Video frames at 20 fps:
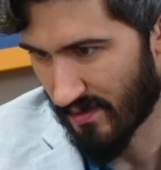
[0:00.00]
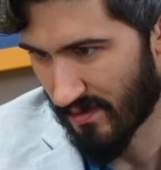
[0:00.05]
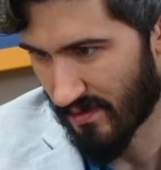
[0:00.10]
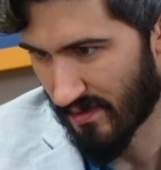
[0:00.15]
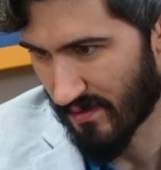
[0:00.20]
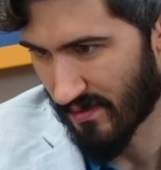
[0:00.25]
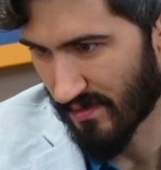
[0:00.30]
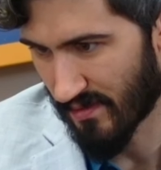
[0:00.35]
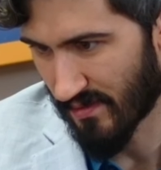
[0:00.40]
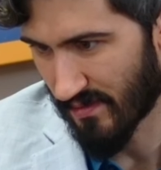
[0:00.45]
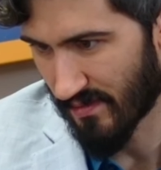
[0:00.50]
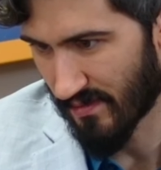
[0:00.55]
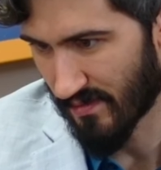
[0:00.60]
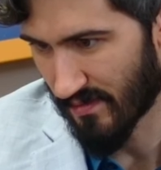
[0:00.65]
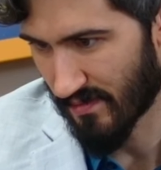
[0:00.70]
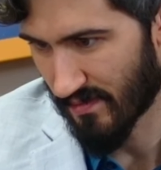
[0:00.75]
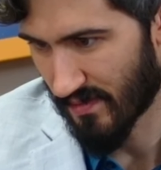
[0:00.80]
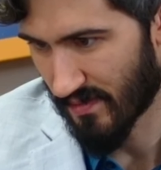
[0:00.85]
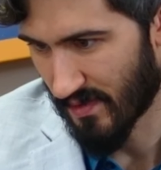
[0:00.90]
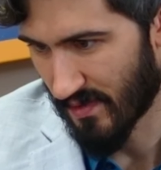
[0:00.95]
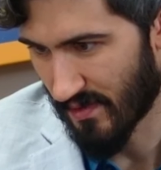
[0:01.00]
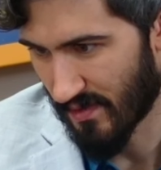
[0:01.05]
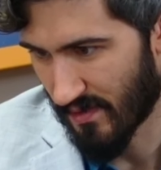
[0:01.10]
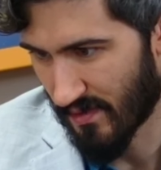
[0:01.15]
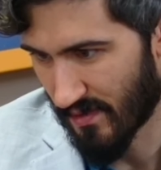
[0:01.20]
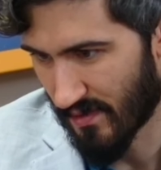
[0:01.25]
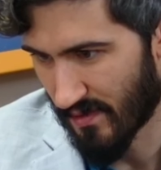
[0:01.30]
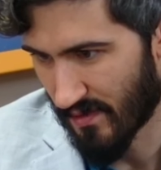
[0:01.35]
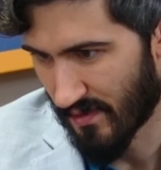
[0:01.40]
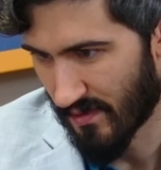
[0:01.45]

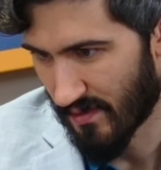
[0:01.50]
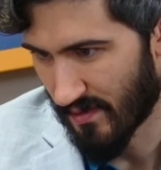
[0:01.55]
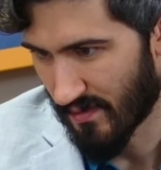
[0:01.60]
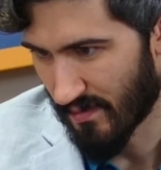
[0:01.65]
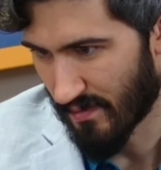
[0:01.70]
Nobody speaks.